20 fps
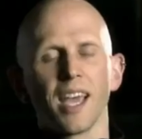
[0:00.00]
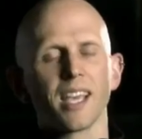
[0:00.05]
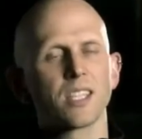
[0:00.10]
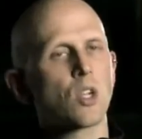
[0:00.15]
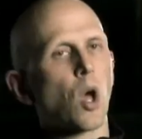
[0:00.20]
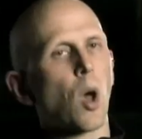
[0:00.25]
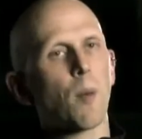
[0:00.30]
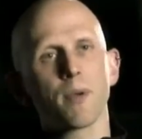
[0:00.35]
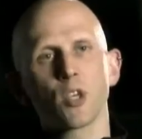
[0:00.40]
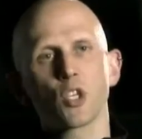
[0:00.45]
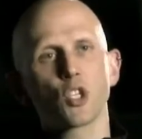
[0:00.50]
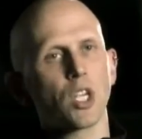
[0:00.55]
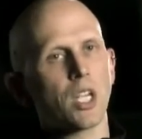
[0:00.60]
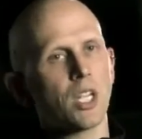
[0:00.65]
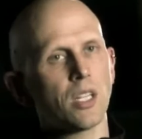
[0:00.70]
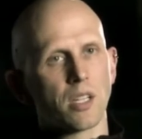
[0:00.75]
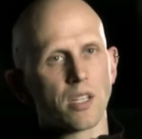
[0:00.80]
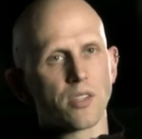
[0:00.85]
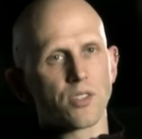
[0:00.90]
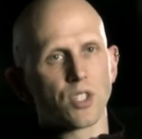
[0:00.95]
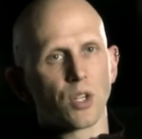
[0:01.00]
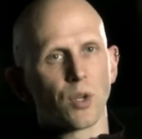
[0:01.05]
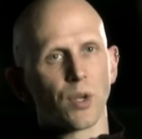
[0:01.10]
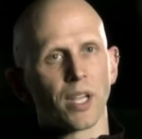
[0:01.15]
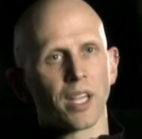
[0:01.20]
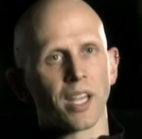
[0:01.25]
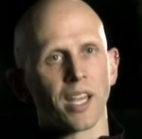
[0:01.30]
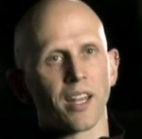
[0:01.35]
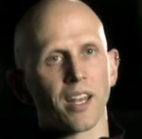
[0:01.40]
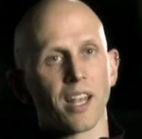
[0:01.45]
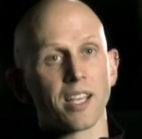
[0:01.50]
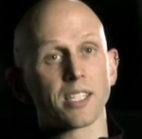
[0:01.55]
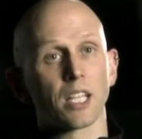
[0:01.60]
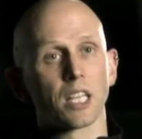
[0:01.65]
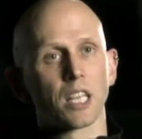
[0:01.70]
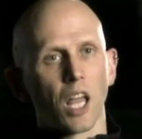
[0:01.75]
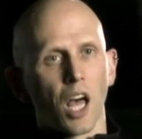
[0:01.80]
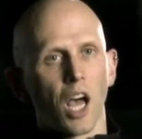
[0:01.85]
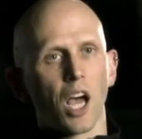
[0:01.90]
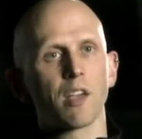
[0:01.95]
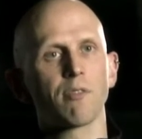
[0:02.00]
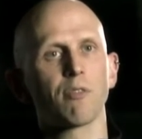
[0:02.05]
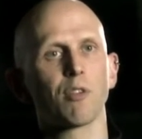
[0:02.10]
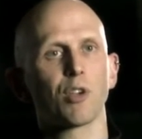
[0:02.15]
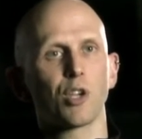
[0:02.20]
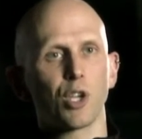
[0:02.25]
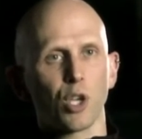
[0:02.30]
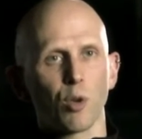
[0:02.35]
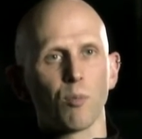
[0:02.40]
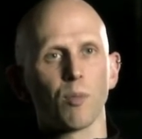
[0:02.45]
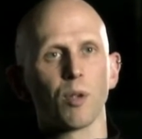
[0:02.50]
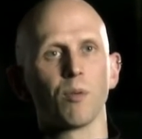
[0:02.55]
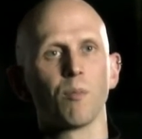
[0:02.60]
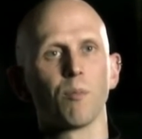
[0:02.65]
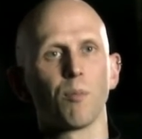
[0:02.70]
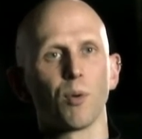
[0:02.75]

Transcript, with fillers: It's not a machine that's doing it, it's a live human